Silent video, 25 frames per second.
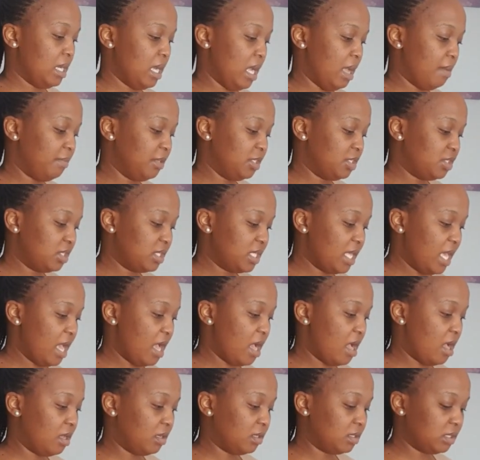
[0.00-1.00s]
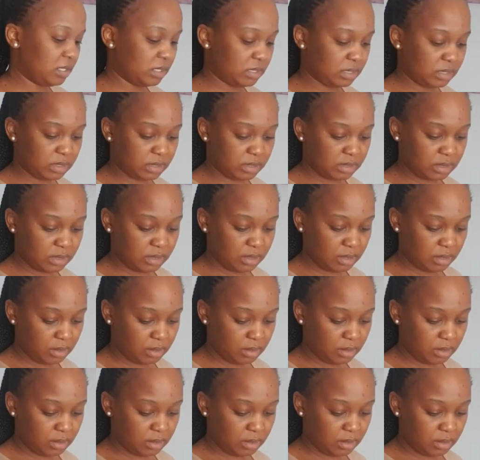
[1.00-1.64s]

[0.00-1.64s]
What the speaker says: come into the house.